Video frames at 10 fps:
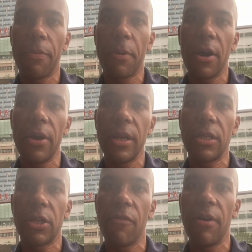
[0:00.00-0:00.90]
period,
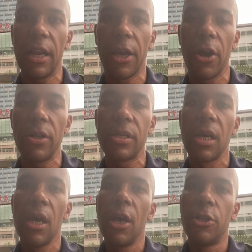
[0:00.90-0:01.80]
so really good.
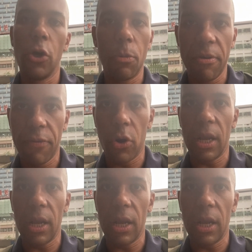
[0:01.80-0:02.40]
Do it before